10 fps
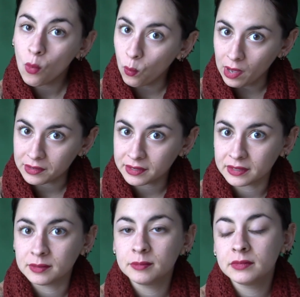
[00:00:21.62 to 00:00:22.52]

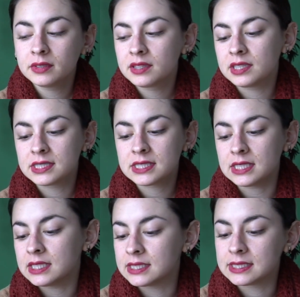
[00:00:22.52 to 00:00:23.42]
Welcome. This
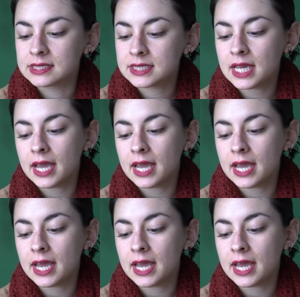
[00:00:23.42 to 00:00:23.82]
is